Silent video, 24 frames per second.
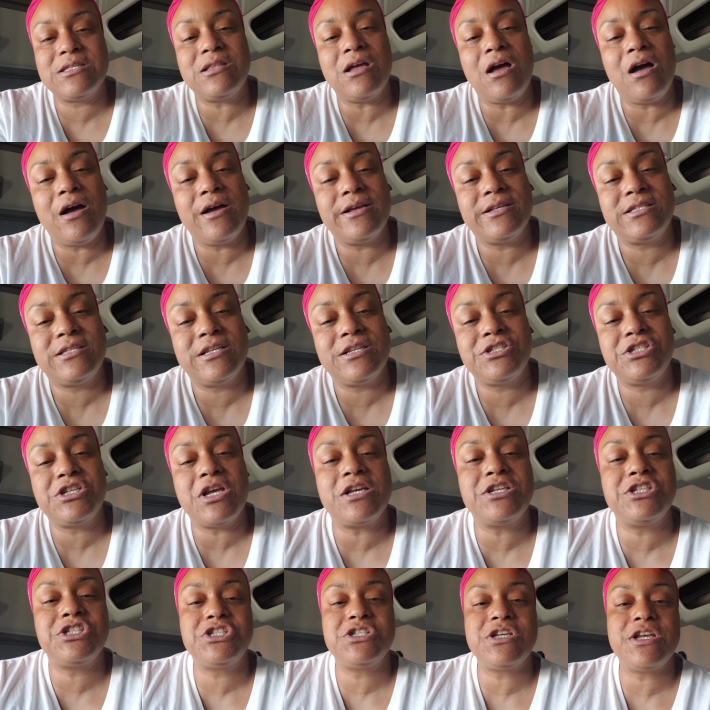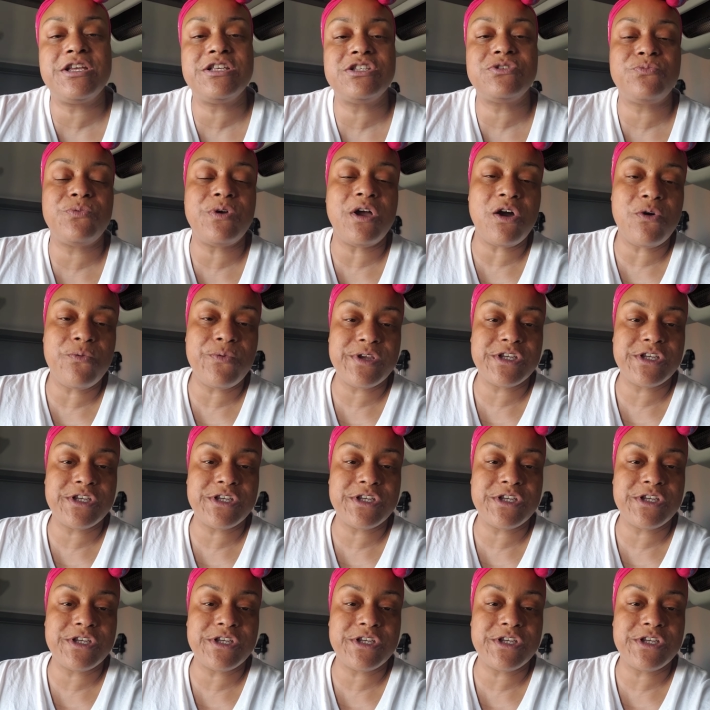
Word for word: thoughts, suggestions, well